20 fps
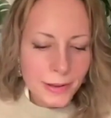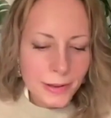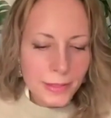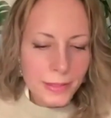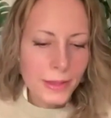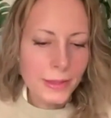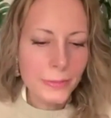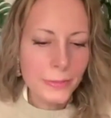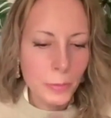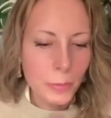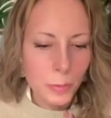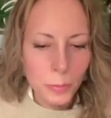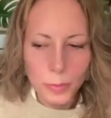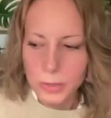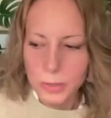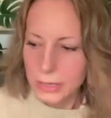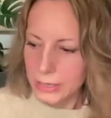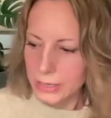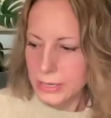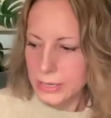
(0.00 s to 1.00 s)
And that's what
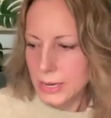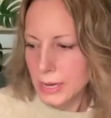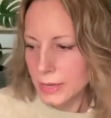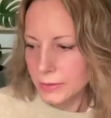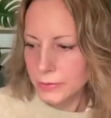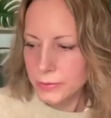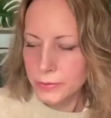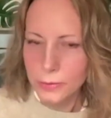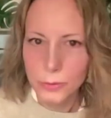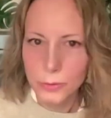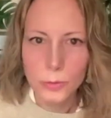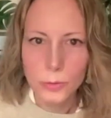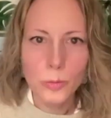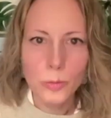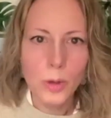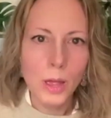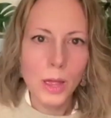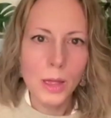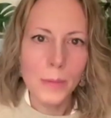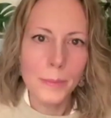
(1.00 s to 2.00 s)
we're going to get
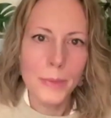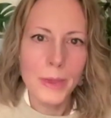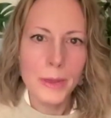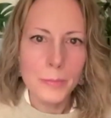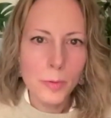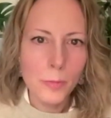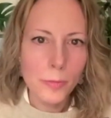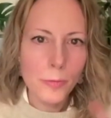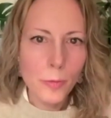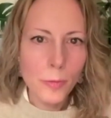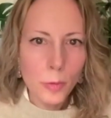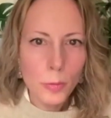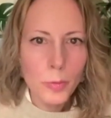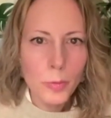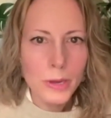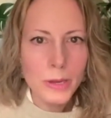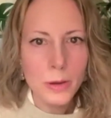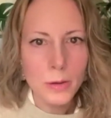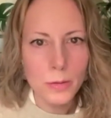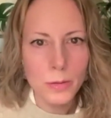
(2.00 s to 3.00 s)
to. And before
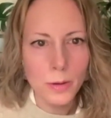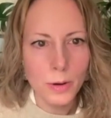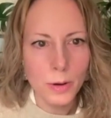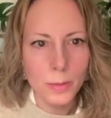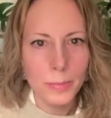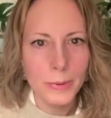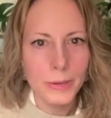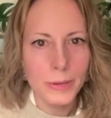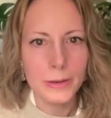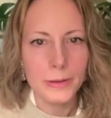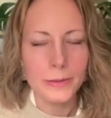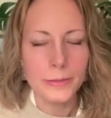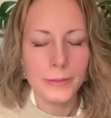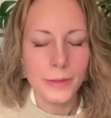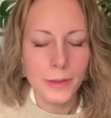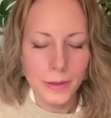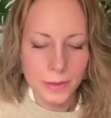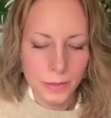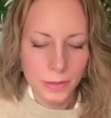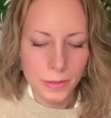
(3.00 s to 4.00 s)
we go there, because
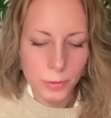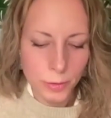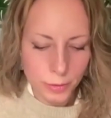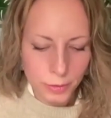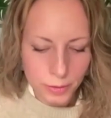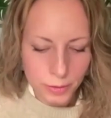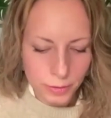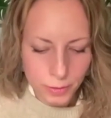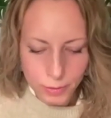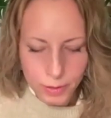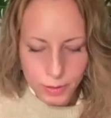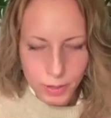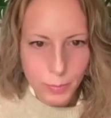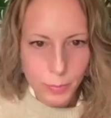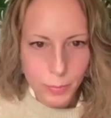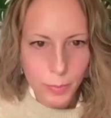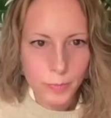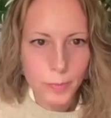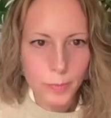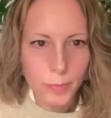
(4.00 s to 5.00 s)
there are a
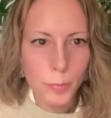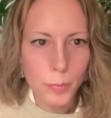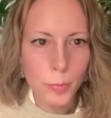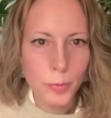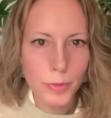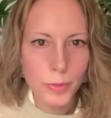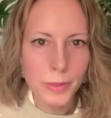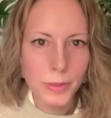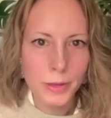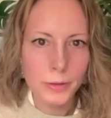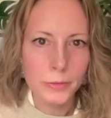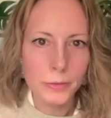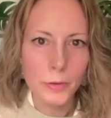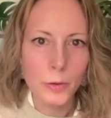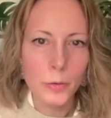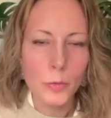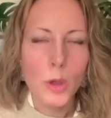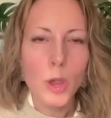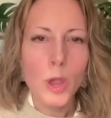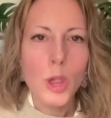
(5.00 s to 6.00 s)
couple of important things.
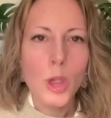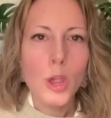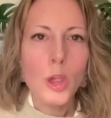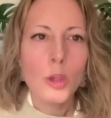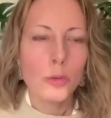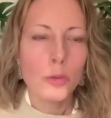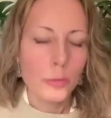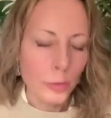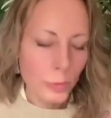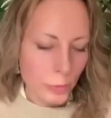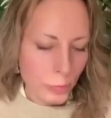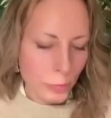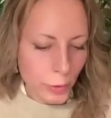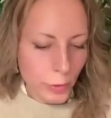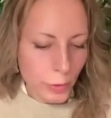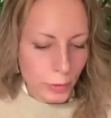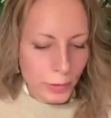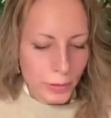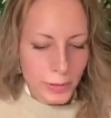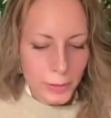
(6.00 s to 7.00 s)
So you've
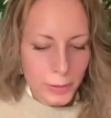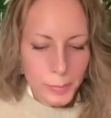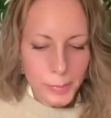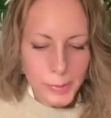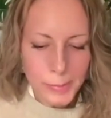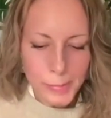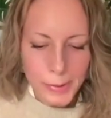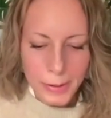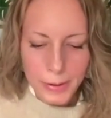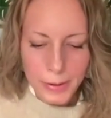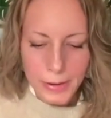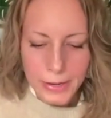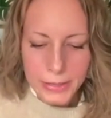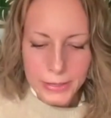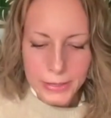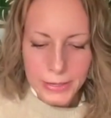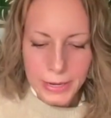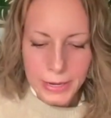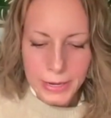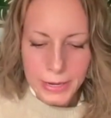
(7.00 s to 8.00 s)
talked a little bit about
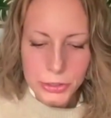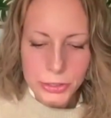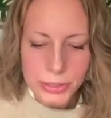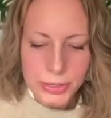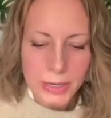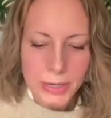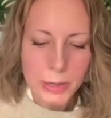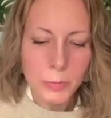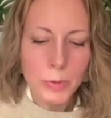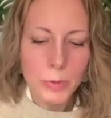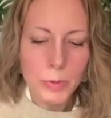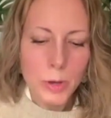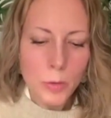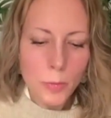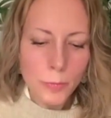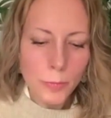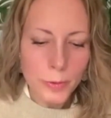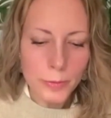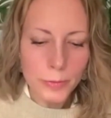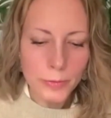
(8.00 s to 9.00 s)
ADHD. We
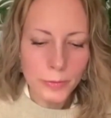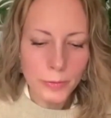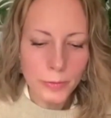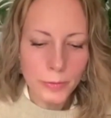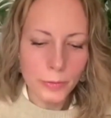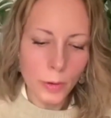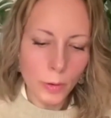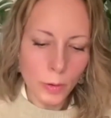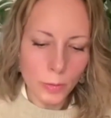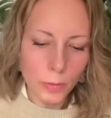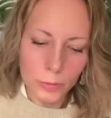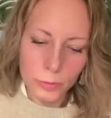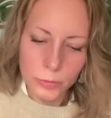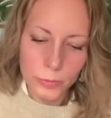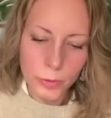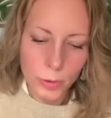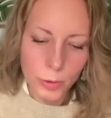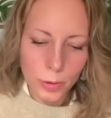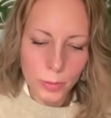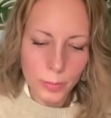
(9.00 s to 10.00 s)
know, for instance, you
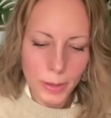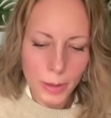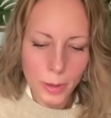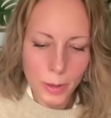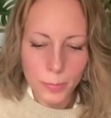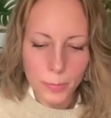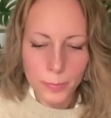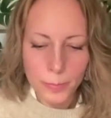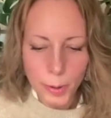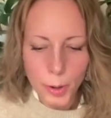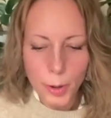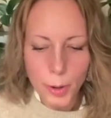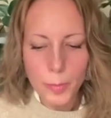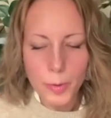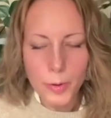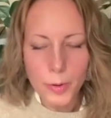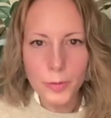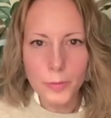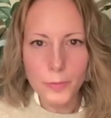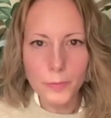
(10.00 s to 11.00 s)
talk about
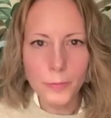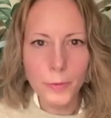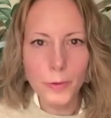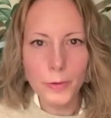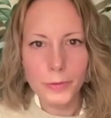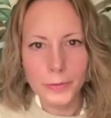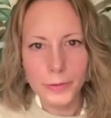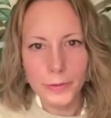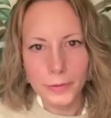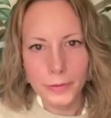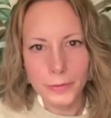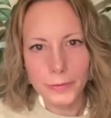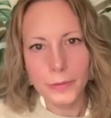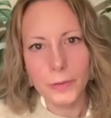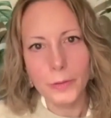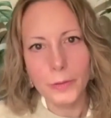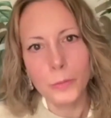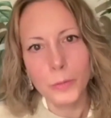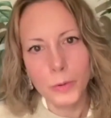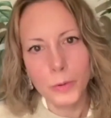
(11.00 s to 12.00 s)
permanent versus
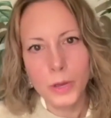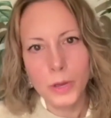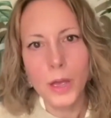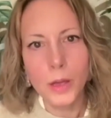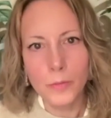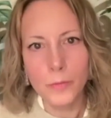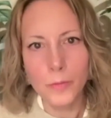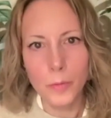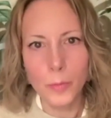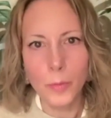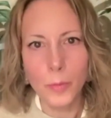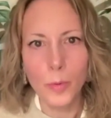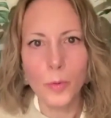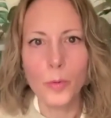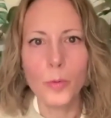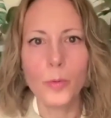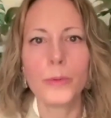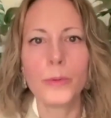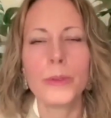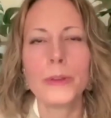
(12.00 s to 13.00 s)

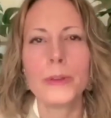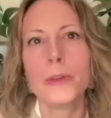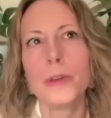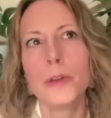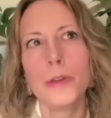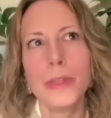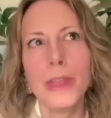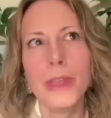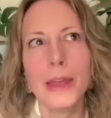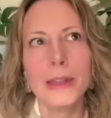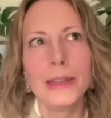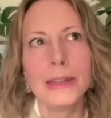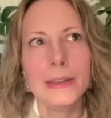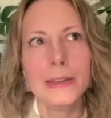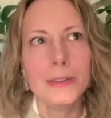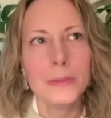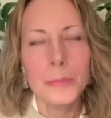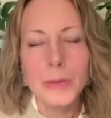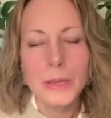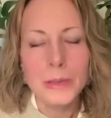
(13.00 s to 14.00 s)
recoverable, and that
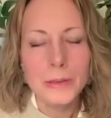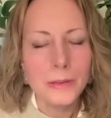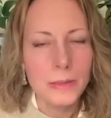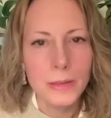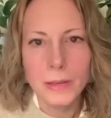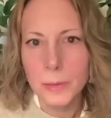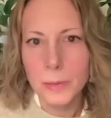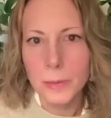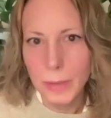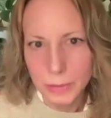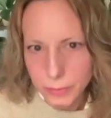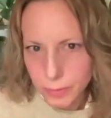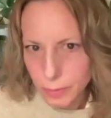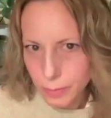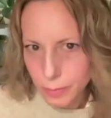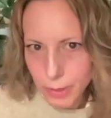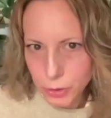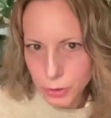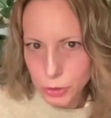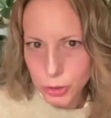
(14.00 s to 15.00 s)
leads me to think about
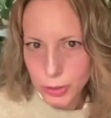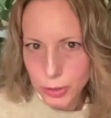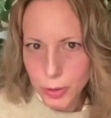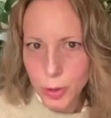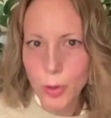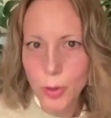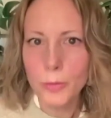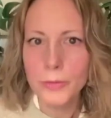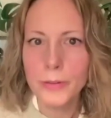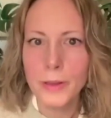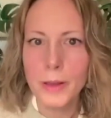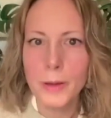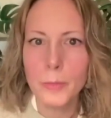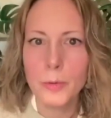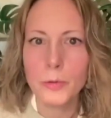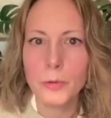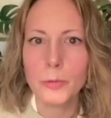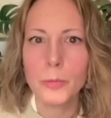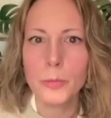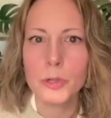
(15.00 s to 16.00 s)
dementia and
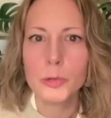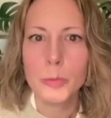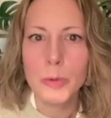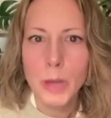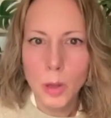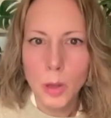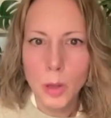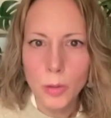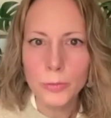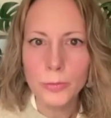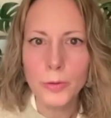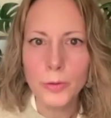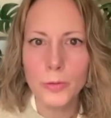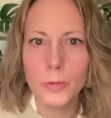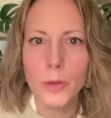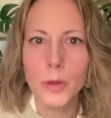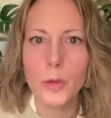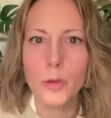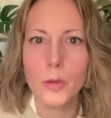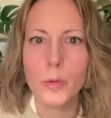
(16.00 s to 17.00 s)
Alzheimer's, which we also
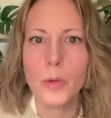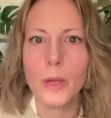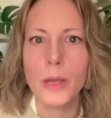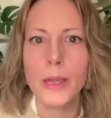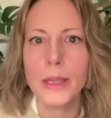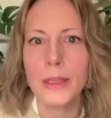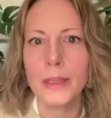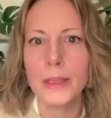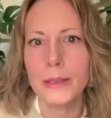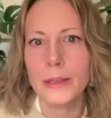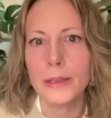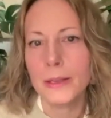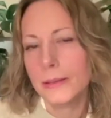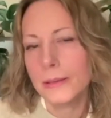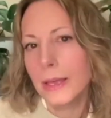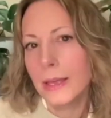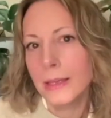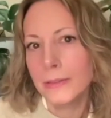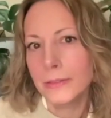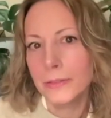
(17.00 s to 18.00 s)
know it
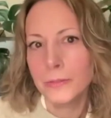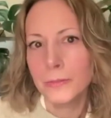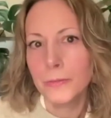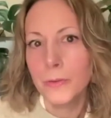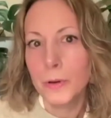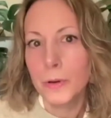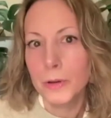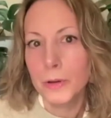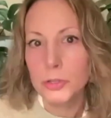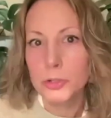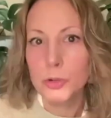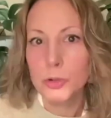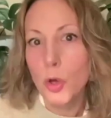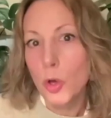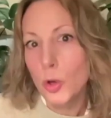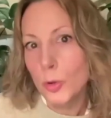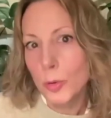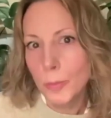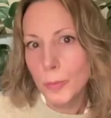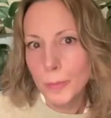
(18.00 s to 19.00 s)
has very
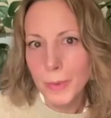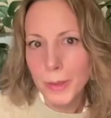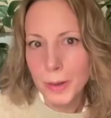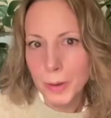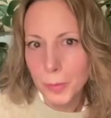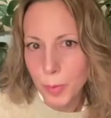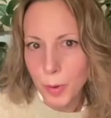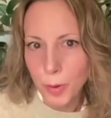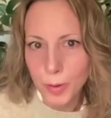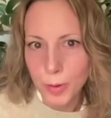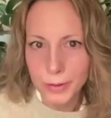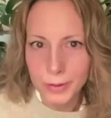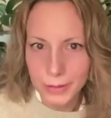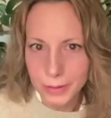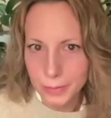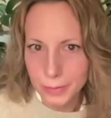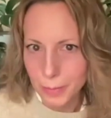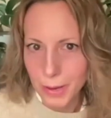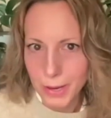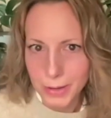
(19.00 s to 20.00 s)
strong metabolic
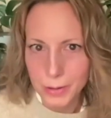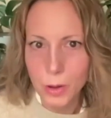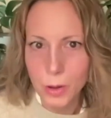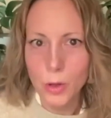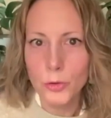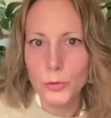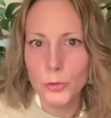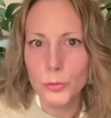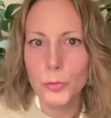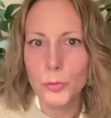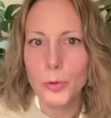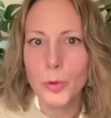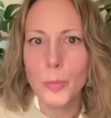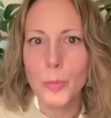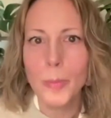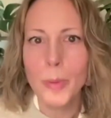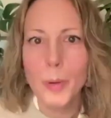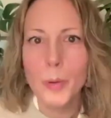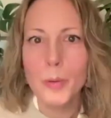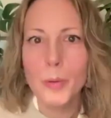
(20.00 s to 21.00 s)
and mitochondrial
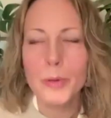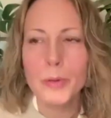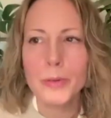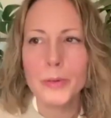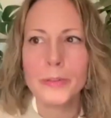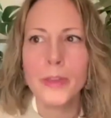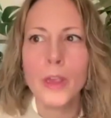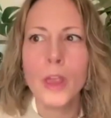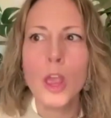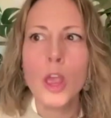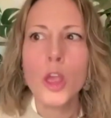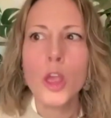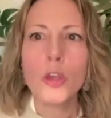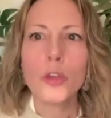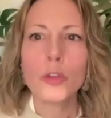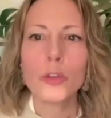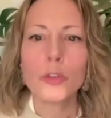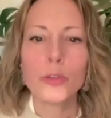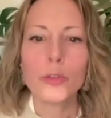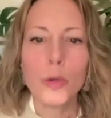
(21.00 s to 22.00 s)
components.
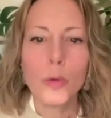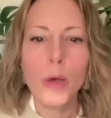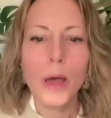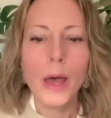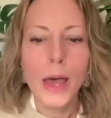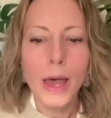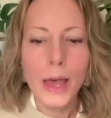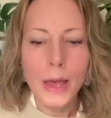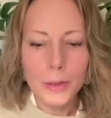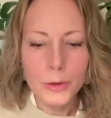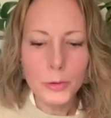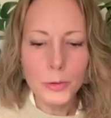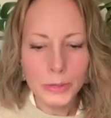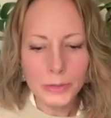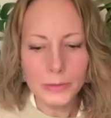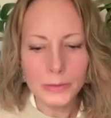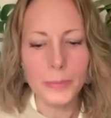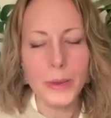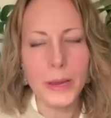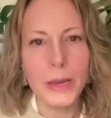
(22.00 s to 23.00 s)
So how do you
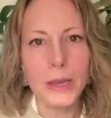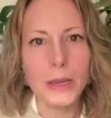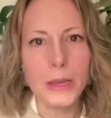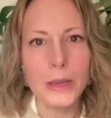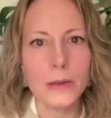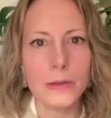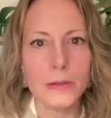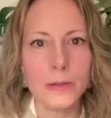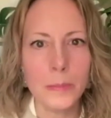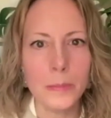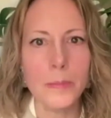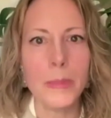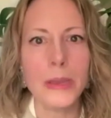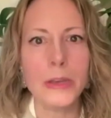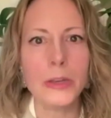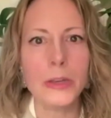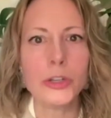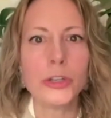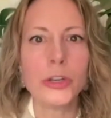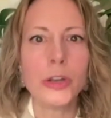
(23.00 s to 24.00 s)
explain
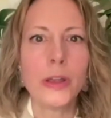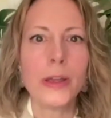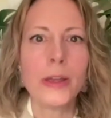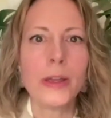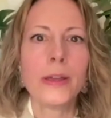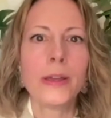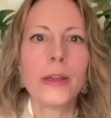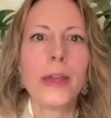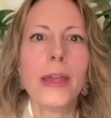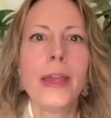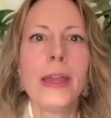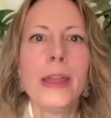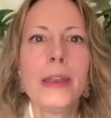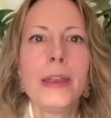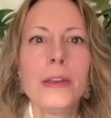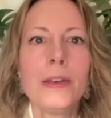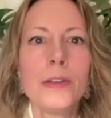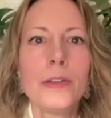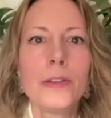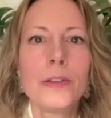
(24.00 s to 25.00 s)
dementia
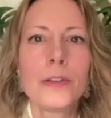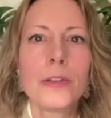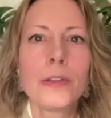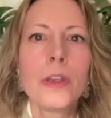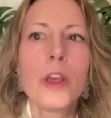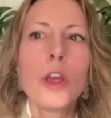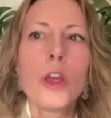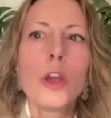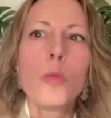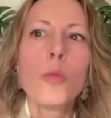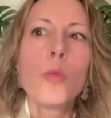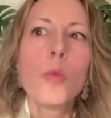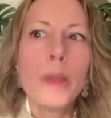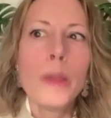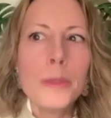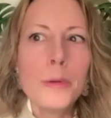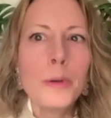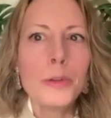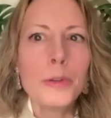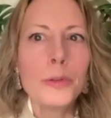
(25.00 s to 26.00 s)
and
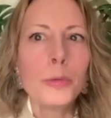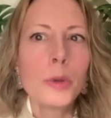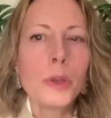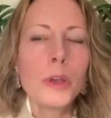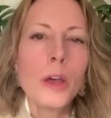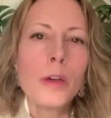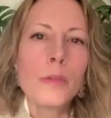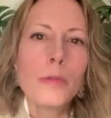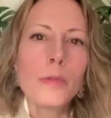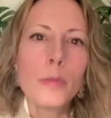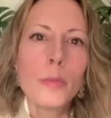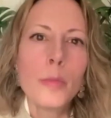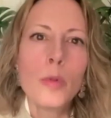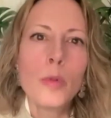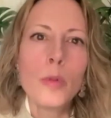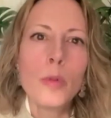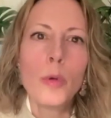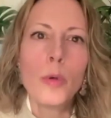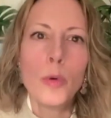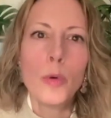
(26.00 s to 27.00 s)
whether it's
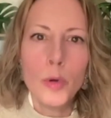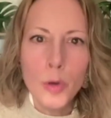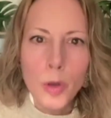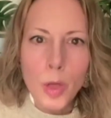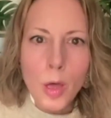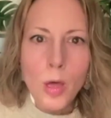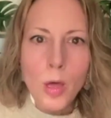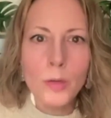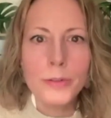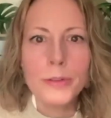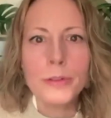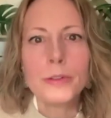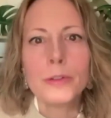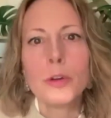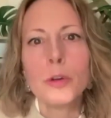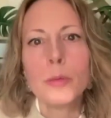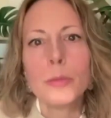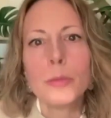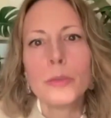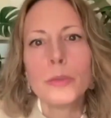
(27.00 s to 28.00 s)
recoverable or not in
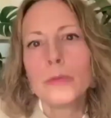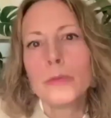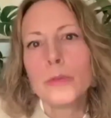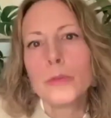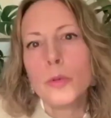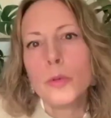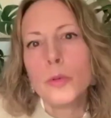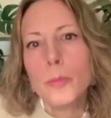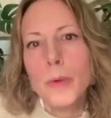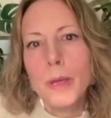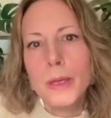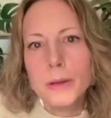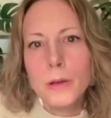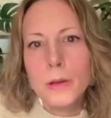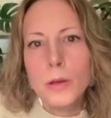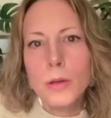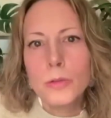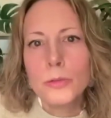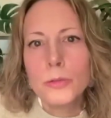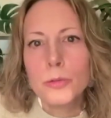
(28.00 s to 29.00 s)
terms of your
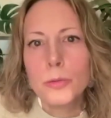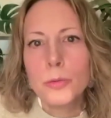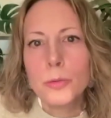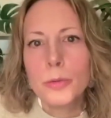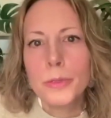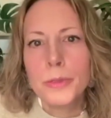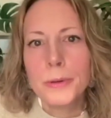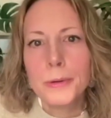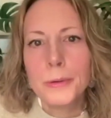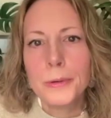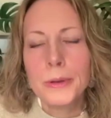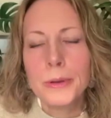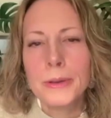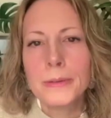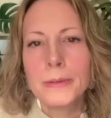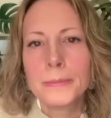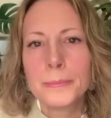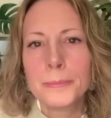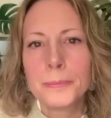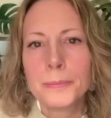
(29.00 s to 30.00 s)
mitochondrial
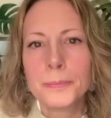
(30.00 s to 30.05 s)
theory?